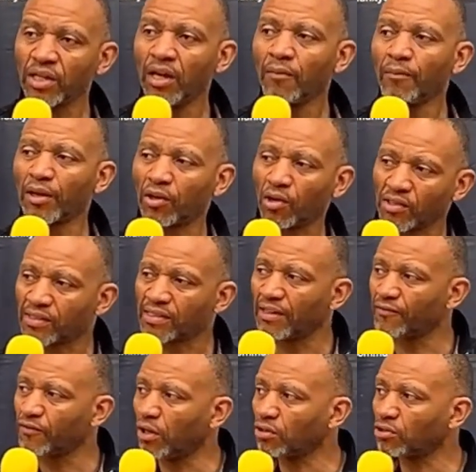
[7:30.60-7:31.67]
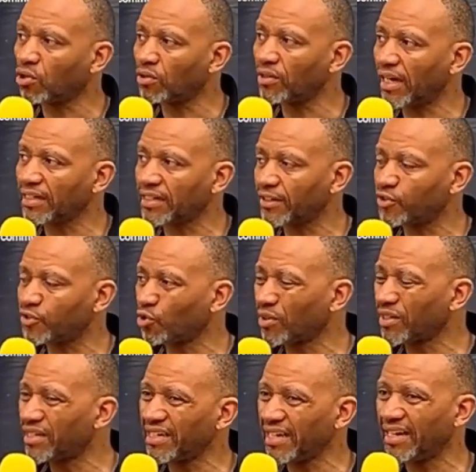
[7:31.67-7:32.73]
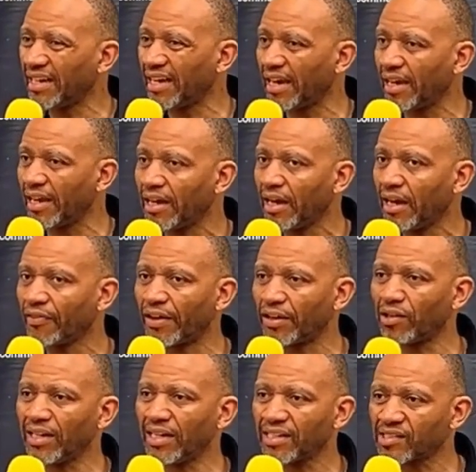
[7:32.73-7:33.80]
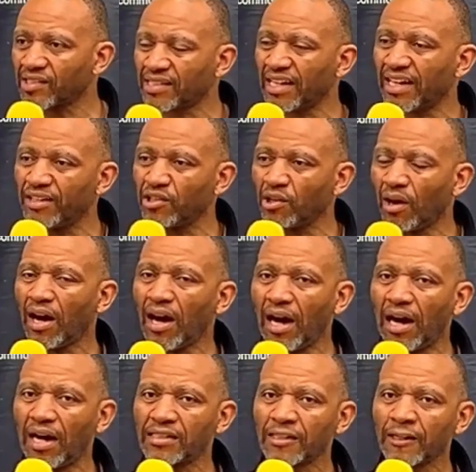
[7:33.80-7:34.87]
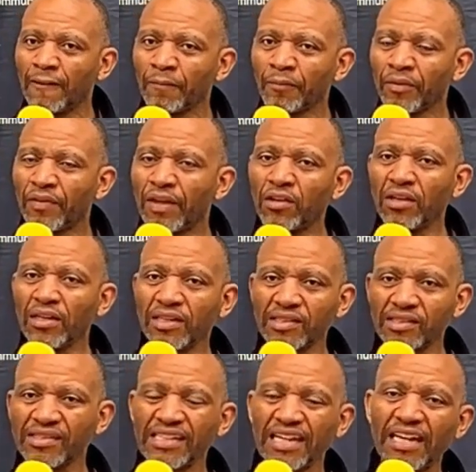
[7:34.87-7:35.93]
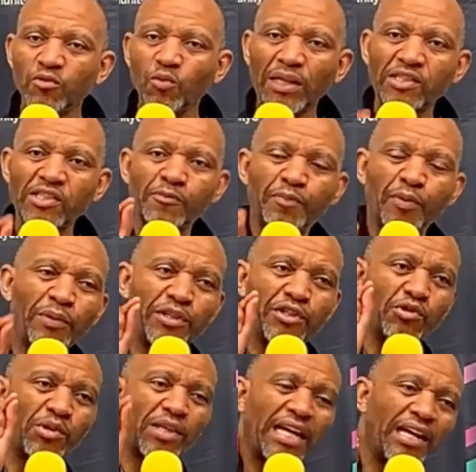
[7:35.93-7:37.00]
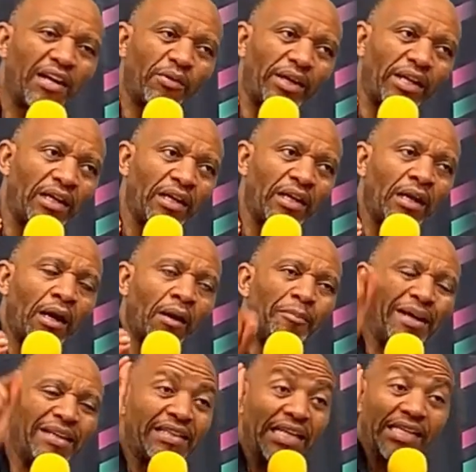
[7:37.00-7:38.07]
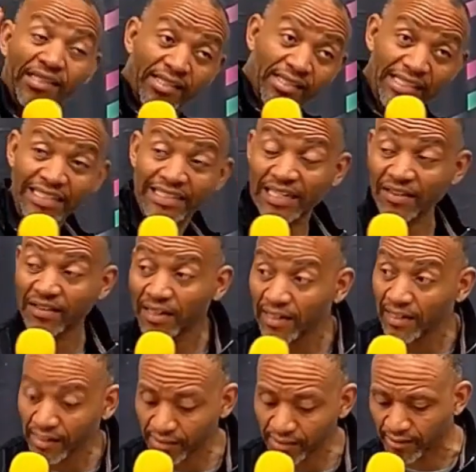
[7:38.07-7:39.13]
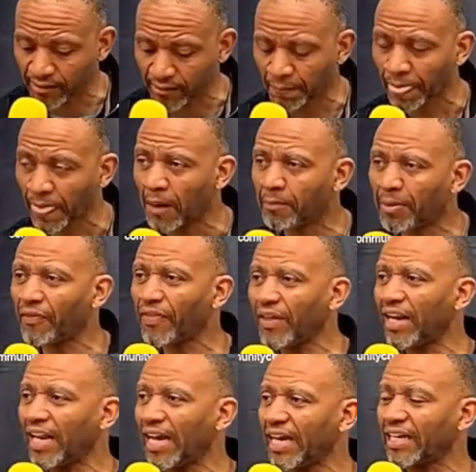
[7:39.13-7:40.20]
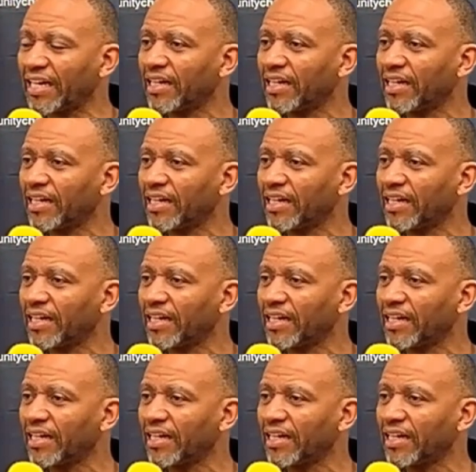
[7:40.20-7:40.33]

because they've not connected to your DNA, they don't understand your heart, they don't understand what spirit you carry, but they sit and they listen, but they're like